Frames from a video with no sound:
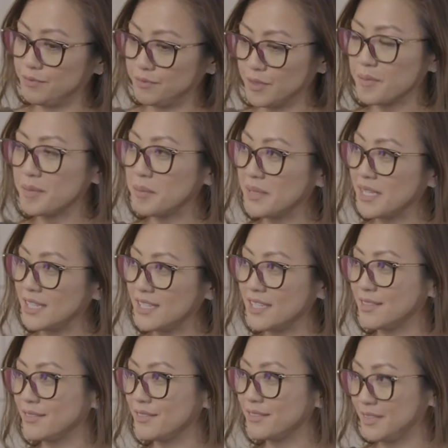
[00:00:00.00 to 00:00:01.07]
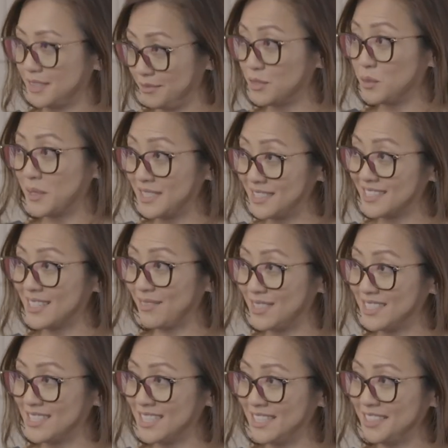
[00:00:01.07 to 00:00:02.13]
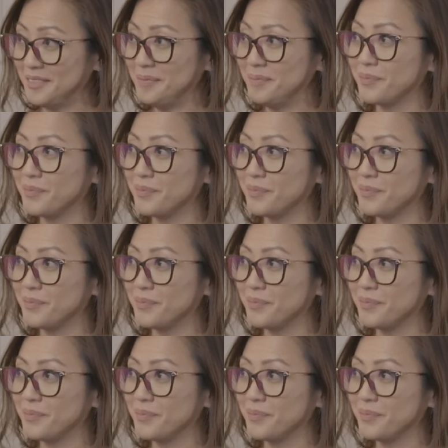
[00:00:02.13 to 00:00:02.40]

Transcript: or from the beginning of 2017,